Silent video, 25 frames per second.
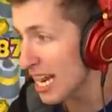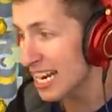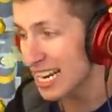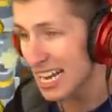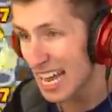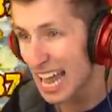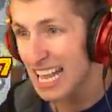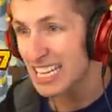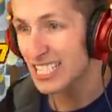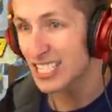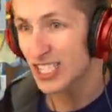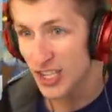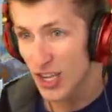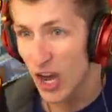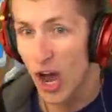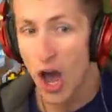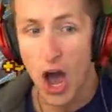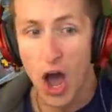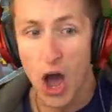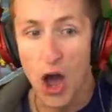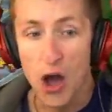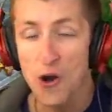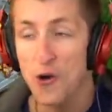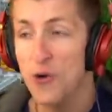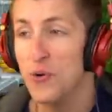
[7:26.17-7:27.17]
Let's
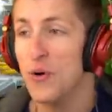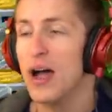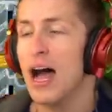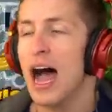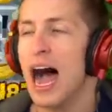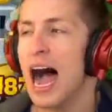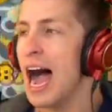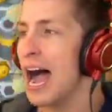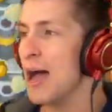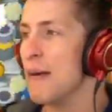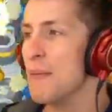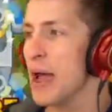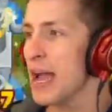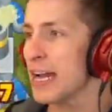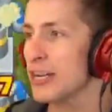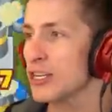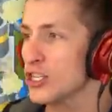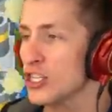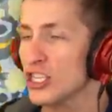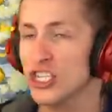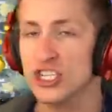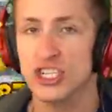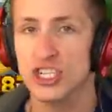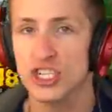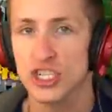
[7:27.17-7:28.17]
go. I'm
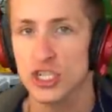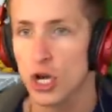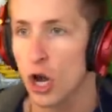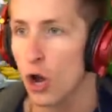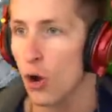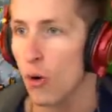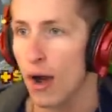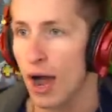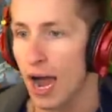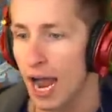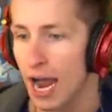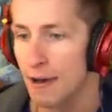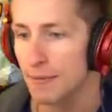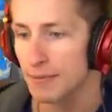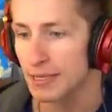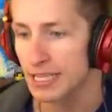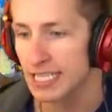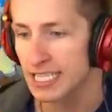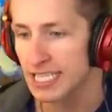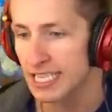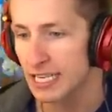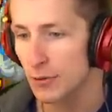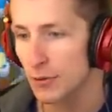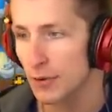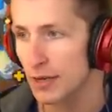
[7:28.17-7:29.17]
actually so hyped to
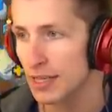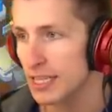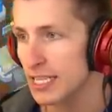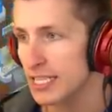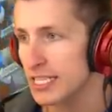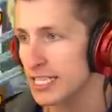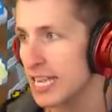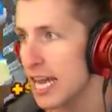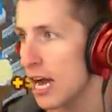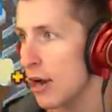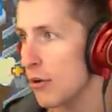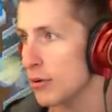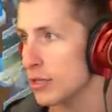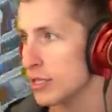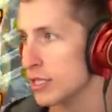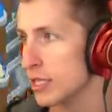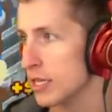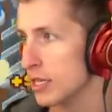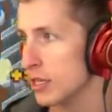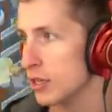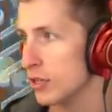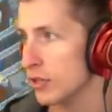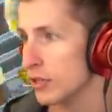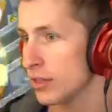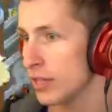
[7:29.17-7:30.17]
see what this tower is
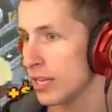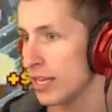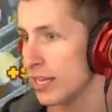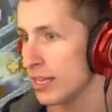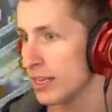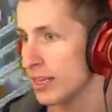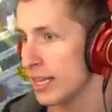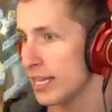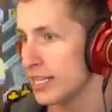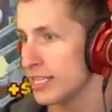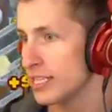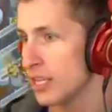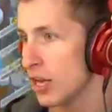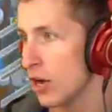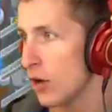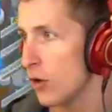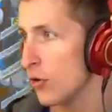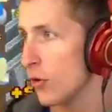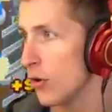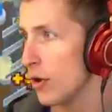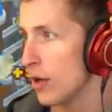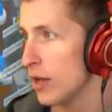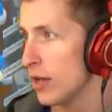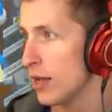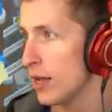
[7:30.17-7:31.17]
going to look like. Let's go.